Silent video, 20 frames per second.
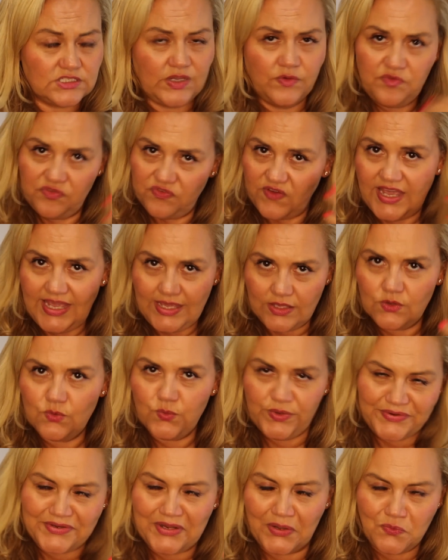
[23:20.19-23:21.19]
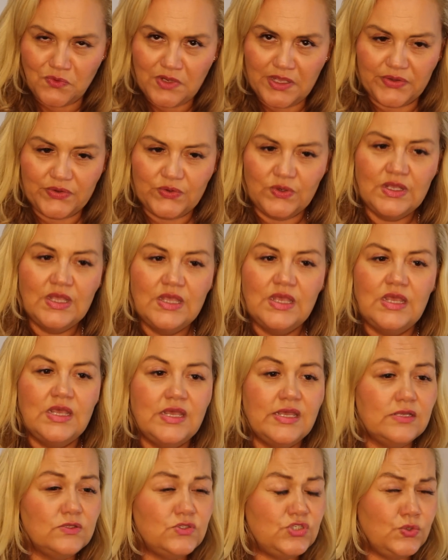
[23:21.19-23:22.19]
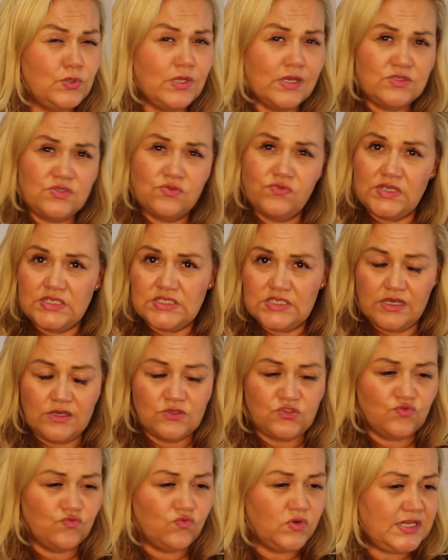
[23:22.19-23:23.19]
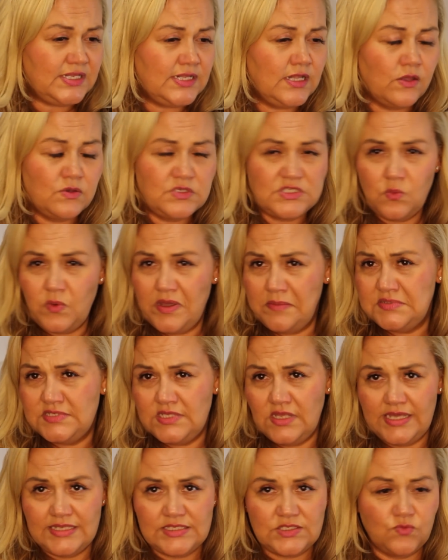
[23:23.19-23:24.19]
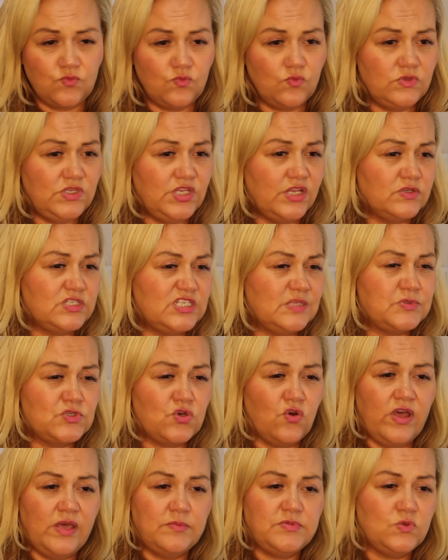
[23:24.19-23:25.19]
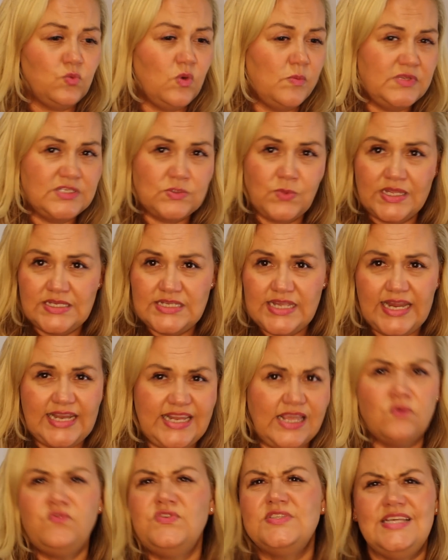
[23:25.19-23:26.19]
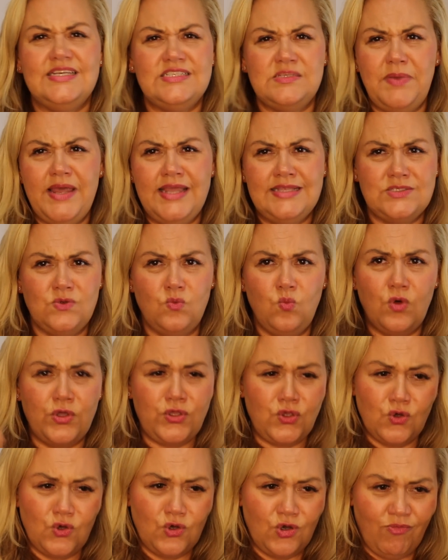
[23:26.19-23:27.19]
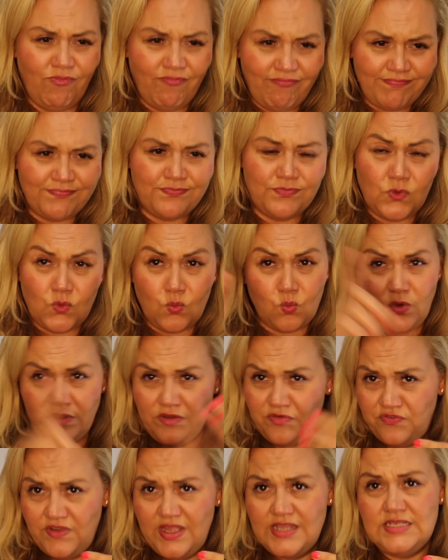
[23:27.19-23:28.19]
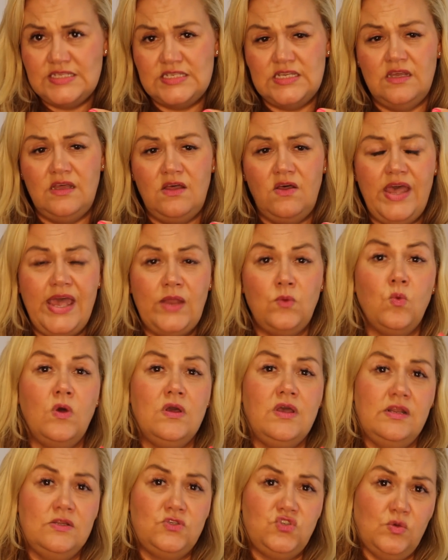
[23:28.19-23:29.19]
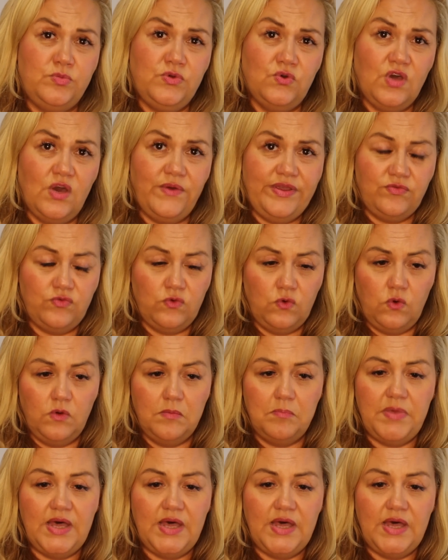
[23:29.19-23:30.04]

Don't fake what you don't know. Do loads of research, read loads of websites, you know, subscribe to Women's Wear Daily. Obviously, it depends on what your funds are and what kind of job you're going for.